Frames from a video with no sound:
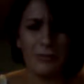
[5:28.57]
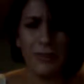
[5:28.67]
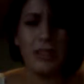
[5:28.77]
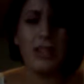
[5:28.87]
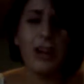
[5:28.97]

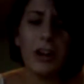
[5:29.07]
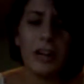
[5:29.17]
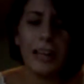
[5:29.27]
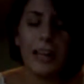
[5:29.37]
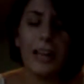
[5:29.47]

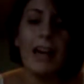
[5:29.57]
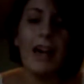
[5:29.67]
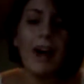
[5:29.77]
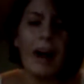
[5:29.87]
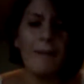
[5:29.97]
fraternity
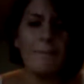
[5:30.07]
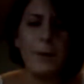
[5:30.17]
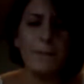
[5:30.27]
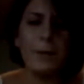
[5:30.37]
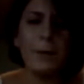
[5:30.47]
of
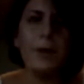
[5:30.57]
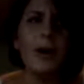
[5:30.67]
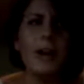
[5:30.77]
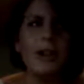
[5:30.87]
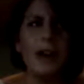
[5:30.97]
people
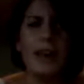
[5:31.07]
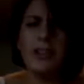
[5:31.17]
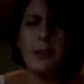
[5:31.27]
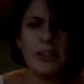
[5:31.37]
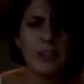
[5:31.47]
trying
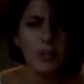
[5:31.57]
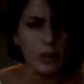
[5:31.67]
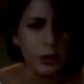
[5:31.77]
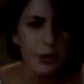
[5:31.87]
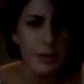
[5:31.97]
to
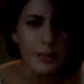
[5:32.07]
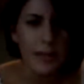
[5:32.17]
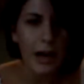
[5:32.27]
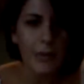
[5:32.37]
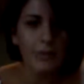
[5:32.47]
exclude
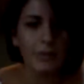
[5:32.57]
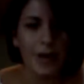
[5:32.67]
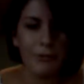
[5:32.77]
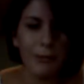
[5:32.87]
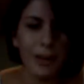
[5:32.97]
themselves from
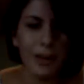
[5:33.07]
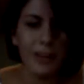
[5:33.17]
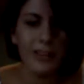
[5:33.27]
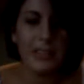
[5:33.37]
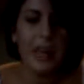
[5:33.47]
everyone
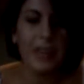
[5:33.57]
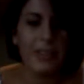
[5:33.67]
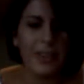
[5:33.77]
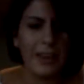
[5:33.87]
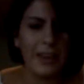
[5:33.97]
else,
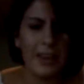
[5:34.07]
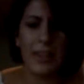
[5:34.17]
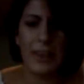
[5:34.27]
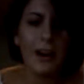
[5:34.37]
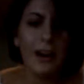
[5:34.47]
thinking that
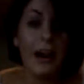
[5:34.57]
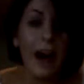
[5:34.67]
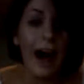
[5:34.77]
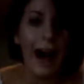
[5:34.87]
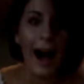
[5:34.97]
they're
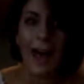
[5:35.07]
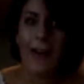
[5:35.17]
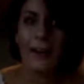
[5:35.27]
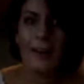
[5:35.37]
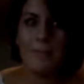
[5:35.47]

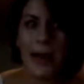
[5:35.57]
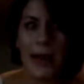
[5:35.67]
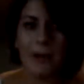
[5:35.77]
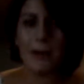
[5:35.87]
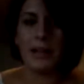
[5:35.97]
higher and
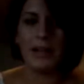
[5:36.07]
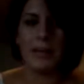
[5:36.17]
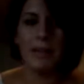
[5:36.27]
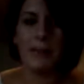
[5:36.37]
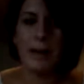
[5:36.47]
mightier because
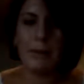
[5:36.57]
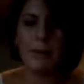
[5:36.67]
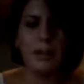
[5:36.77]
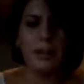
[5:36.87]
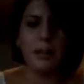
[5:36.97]
they're a member
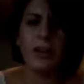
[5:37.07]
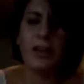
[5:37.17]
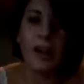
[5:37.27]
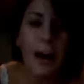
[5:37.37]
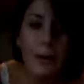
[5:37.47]
of a little
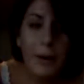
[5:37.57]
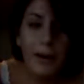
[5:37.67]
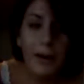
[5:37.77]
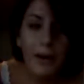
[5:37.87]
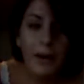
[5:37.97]
club.
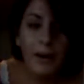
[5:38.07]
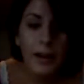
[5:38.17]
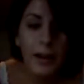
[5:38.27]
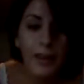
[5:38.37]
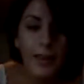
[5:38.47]

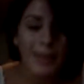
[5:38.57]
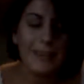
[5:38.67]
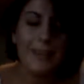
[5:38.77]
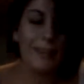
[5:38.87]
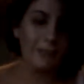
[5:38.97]

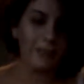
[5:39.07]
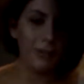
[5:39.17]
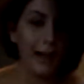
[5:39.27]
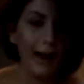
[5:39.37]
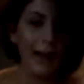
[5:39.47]
This doesn't
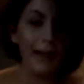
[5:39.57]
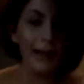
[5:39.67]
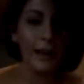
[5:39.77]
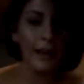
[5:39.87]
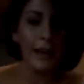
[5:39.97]
fly.